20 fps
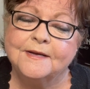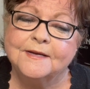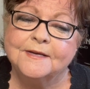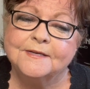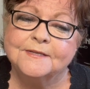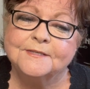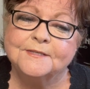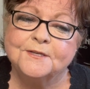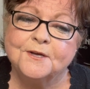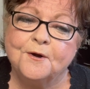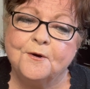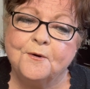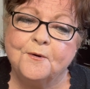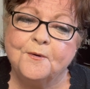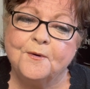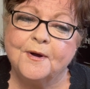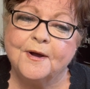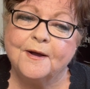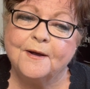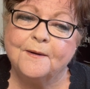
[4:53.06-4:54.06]

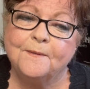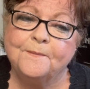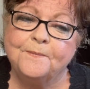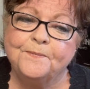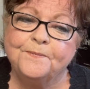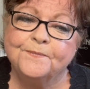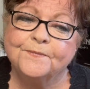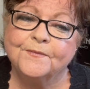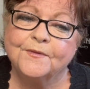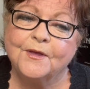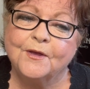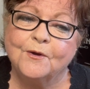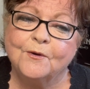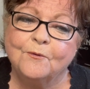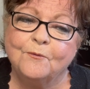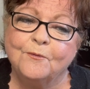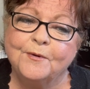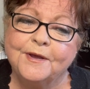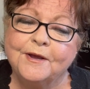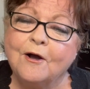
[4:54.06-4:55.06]
So
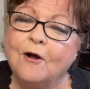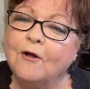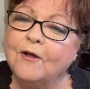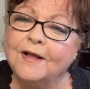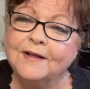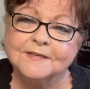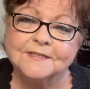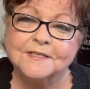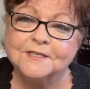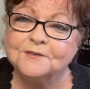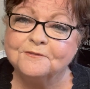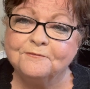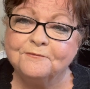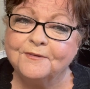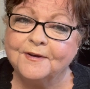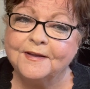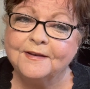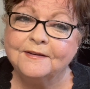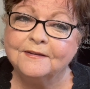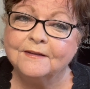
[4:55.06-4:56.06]
we all had such a
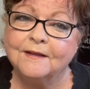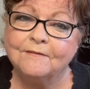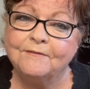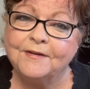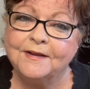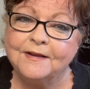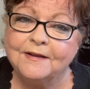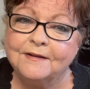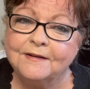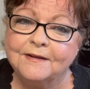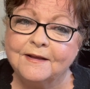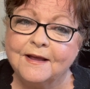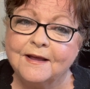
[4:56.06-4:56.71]
fun loving